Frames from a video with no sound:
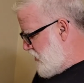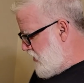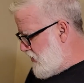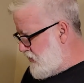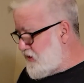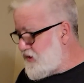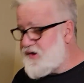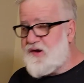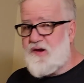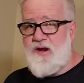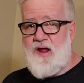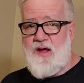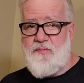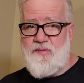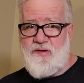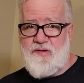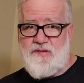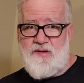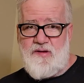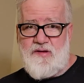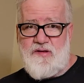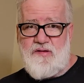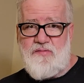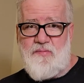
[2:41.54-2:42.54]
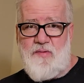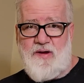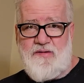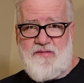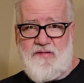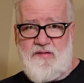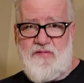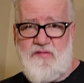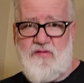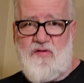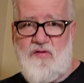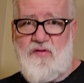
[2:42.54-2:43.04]
arch nemesis, my
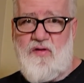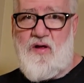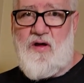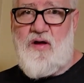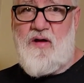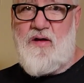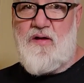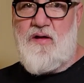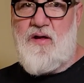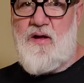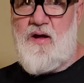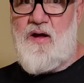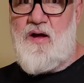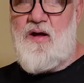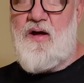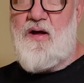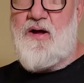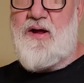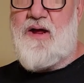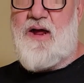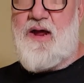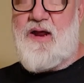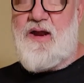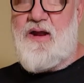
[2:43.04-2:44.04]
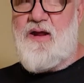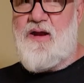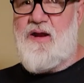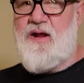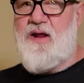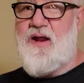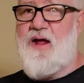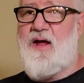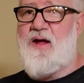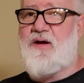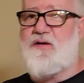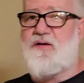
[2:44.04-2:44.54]
sister-in-law, Keenan,
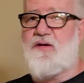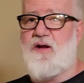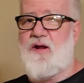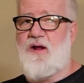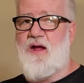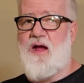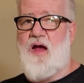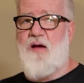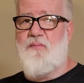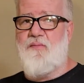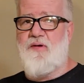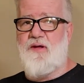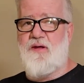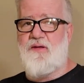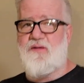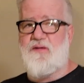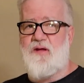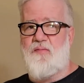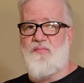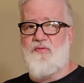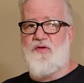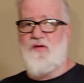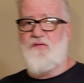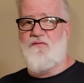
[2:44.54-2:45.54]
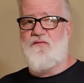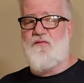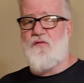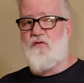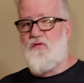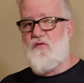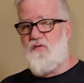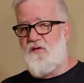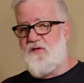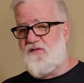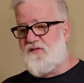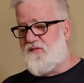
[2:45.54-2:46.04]
had actually got me something for
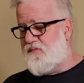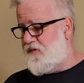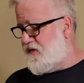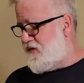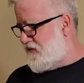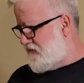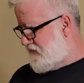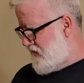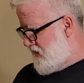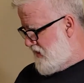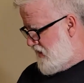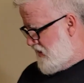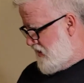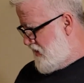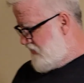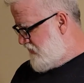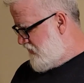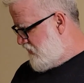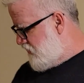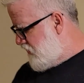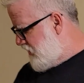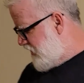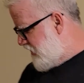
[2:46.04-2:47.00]
Christmas that we're